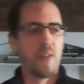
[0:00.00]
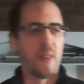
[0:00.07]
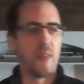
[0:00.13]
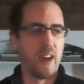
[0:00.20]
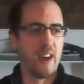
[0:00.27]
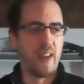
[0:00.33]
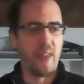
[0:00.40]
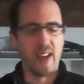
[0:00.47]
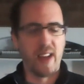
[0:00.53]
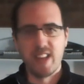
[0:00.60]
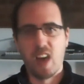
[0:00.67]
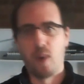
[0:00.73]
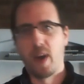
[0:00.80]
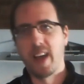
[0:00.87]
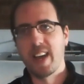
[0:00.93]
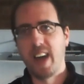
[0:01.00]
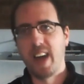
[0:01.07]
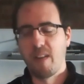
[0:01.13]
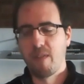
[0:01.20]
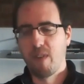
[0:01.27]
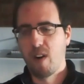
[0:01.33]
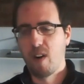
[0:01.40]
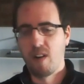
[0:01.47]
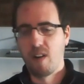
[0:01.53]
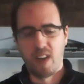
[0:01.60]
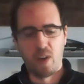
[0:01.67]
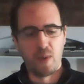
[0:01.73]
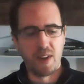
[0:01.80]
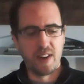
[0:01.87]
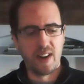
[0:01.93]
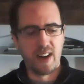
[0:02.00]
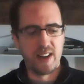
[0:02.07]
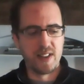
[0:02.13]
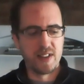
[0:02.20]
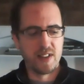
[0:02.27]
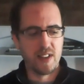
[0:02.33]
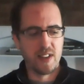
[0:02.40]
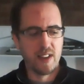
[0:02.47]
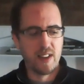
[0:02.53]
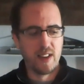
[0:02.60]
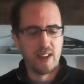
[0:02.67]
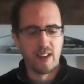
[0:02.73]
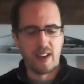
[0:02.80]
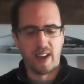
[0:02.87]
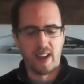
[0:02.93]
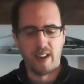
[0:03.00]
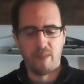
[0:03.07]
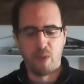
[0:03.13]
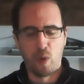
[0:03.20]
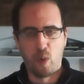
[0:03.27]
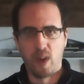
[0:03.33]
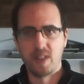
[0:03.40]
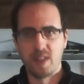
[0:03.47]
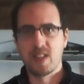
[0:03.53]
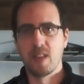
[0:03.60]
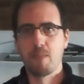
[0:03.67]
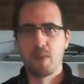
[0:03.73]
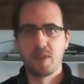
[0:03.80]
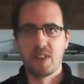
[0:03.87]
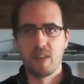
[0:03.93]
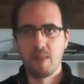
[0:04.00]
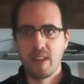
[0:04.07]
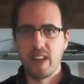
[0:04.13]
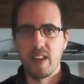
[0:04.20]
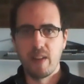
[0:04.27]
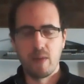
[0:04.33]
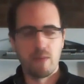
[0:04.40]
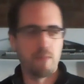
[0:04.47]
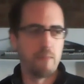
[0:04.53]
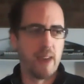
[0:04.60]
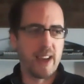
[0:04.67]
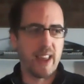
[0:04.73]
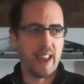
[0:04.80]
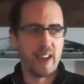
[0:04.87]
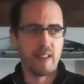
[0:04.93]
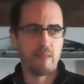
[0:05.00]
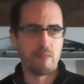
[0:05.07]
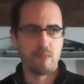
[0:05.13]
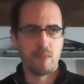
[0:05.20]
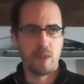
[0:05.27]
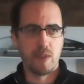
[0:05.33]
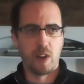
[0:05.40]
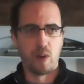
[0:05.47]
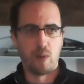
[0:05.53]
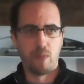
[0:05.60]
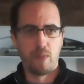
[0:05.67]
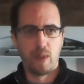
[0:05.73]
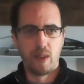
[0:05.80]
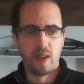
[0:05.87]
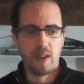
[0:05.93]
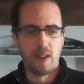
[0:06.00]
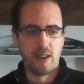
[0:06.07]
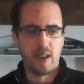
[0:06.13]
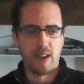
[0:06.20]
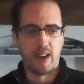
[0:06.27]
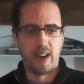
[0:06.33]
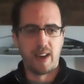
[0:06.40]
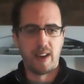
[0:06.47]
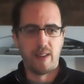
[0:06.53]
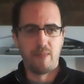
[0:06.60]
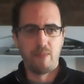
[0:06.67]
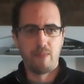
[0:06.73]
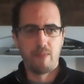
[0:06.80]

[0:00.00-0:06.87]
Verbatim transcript: Uh, and that's how I got involved. I realized um, what's simple to me, making you know uh,